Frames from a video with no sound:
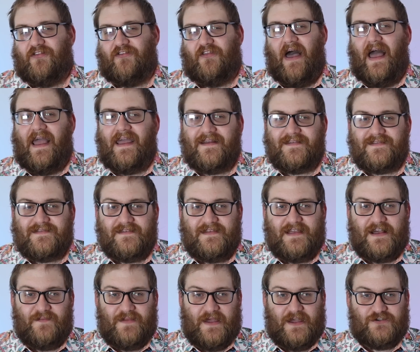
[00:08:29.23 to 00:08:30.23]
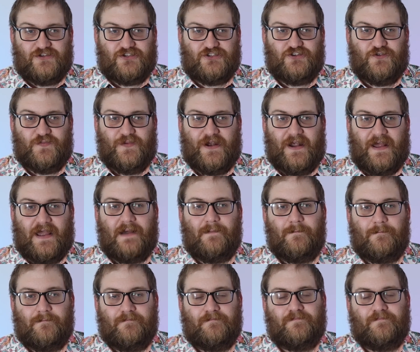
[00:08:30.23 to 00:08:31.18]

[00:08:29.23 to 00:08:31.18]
dying to tell me how stupid I am.